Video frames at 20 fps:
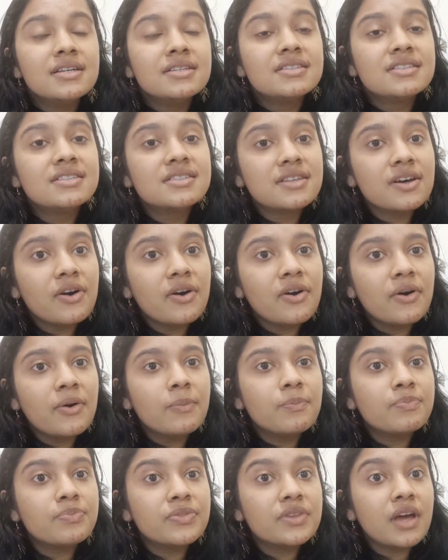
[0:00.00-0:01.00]

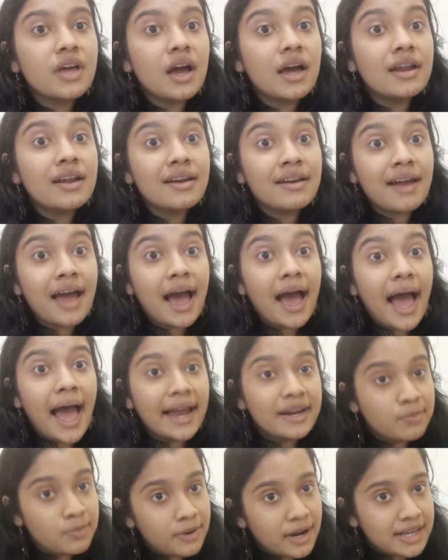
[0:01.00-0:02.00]
So
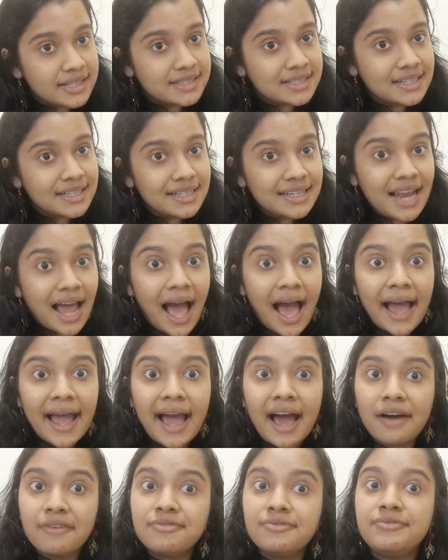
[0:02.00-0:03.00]
at present, I
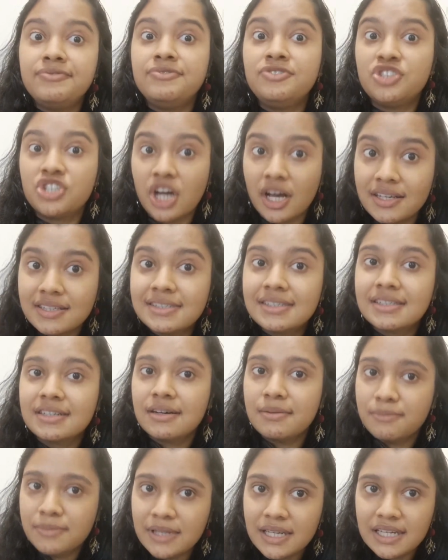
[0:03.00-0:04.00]
have just
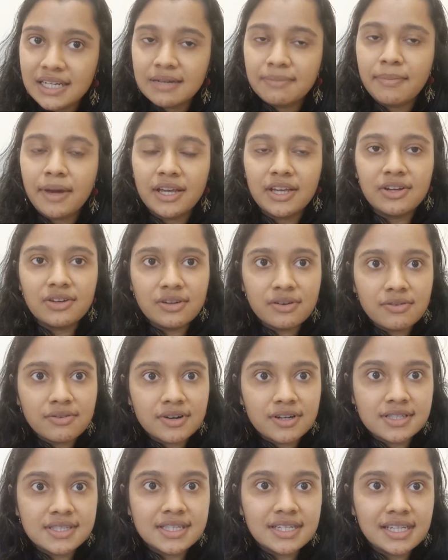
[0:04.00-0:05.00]
completed my
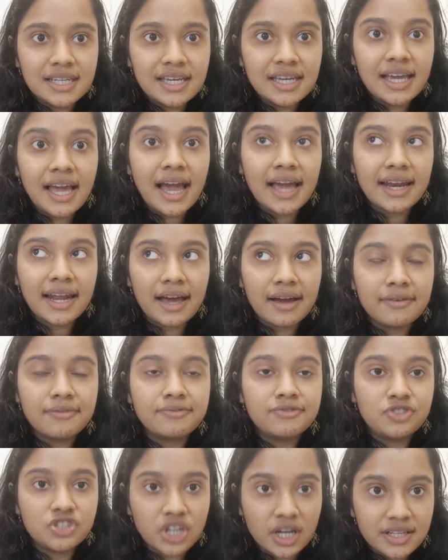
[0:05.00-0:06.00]
university and I
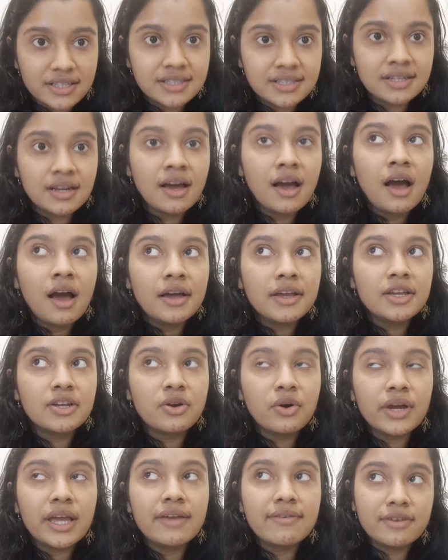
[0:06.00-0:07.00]
have just,
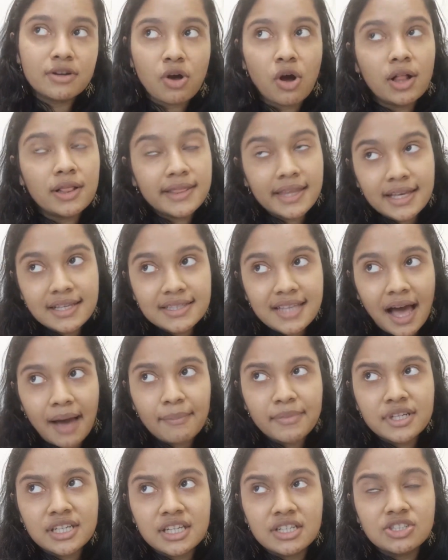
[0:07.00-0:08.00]
given all the
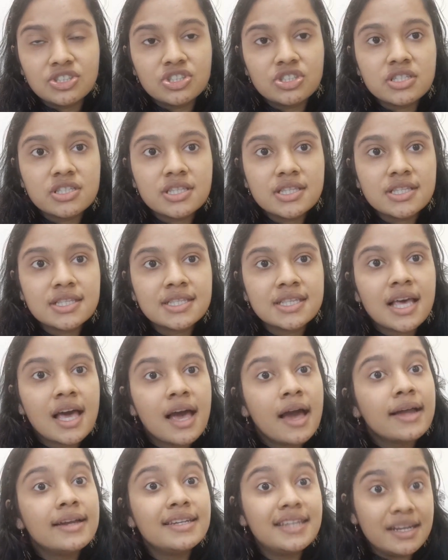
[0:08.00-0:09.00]
examinations,
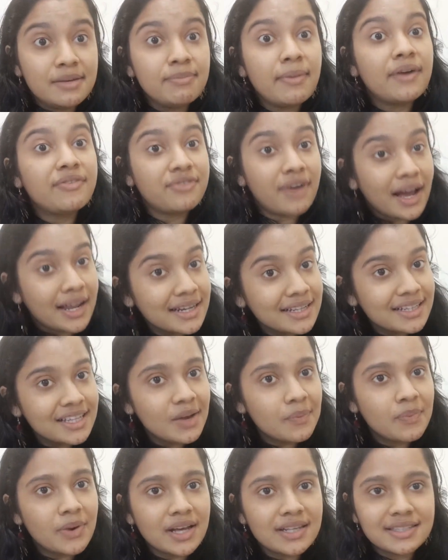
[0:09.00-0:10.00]
did my final
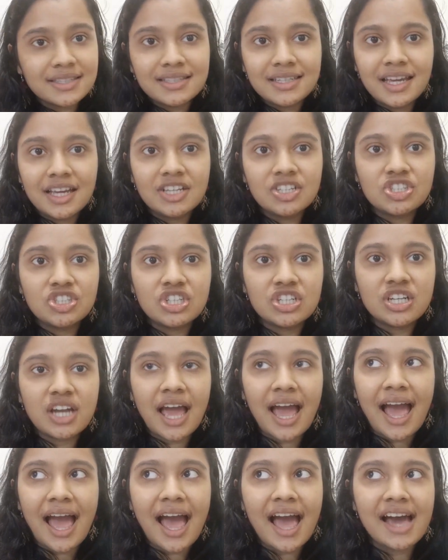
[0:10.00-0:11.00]
year presentation,
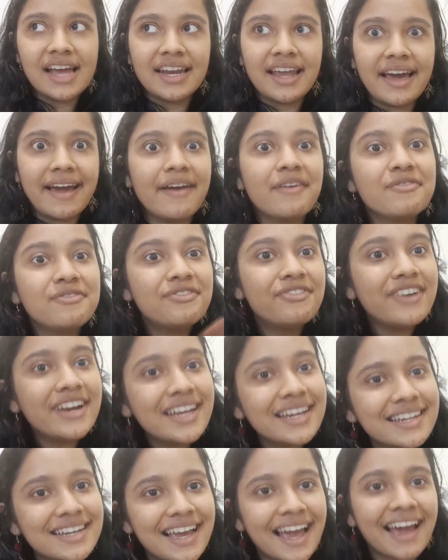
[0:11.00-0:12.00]
and I am
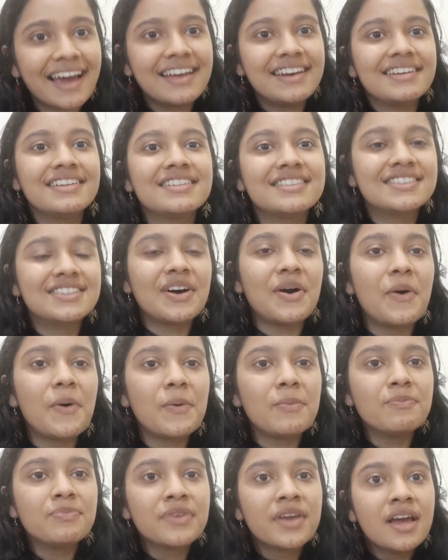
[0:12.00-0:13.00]
free again.
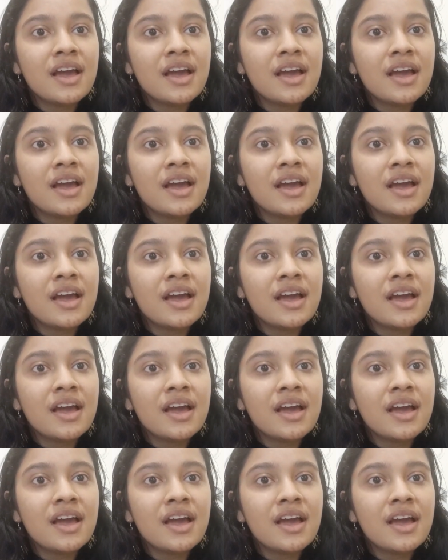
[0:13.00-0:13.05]
So,